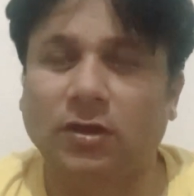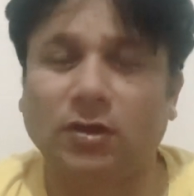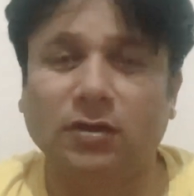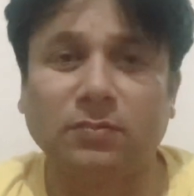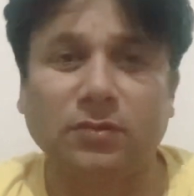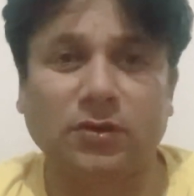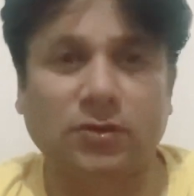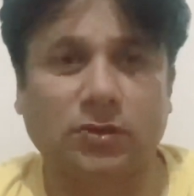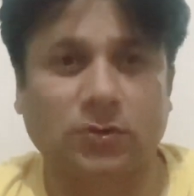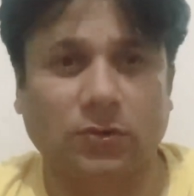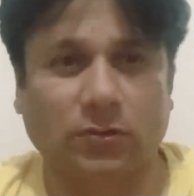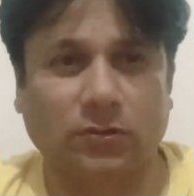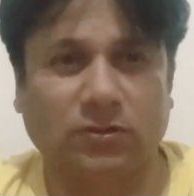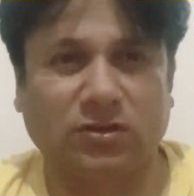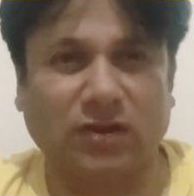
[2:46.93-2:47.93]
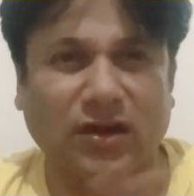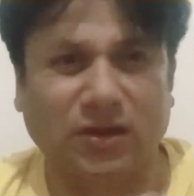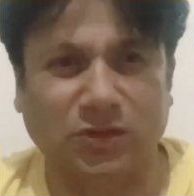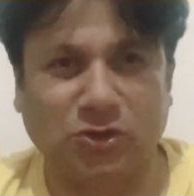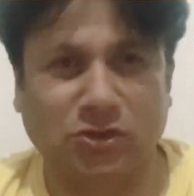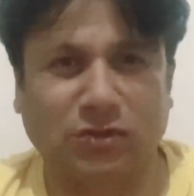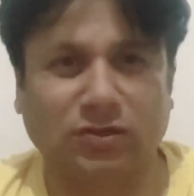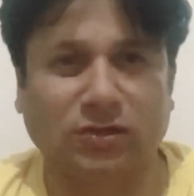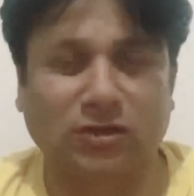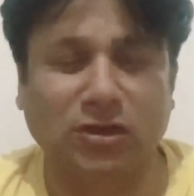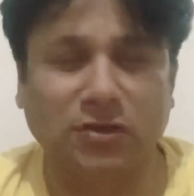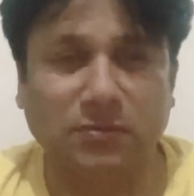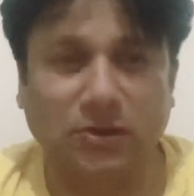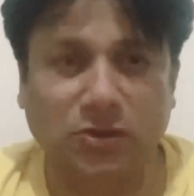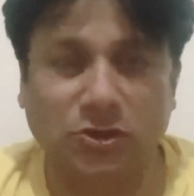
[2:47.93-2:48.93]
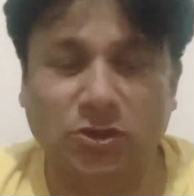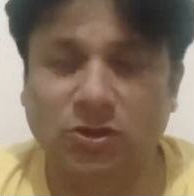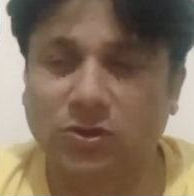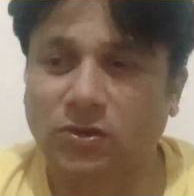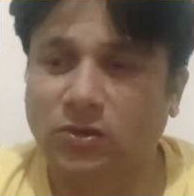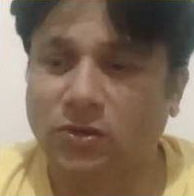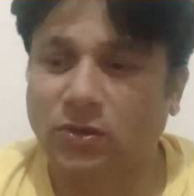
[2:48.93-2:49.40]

image or tarnishing the image